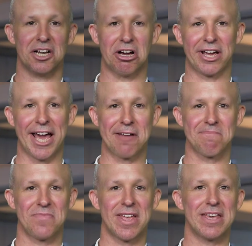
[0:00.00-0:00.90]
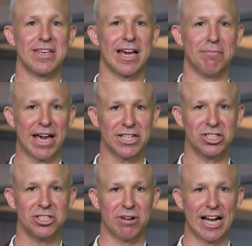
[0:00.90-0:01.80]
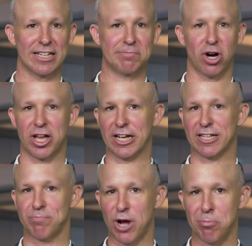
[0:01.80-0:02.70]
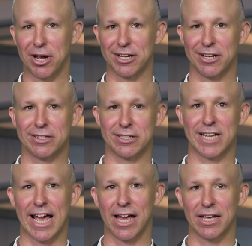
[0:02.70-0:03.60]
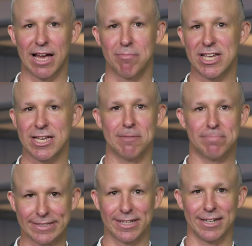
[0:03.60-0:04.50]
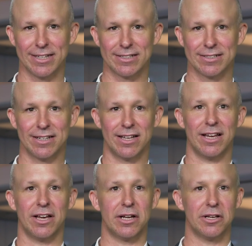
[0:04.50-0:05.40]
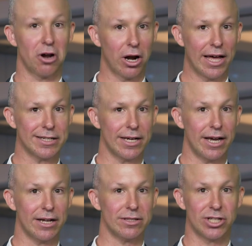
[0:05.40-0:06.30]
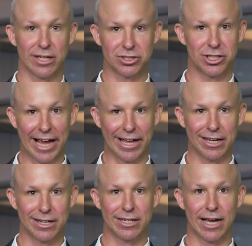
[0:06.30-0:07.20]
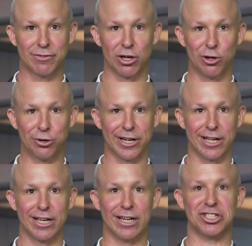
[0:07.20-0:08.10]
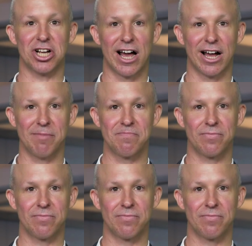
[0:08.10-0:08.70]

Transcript: Okay, imagine you're asked by an experimenter to say how yummy a biscuit is. You're not allowed to eat it just yet, you have to look at it in a jar.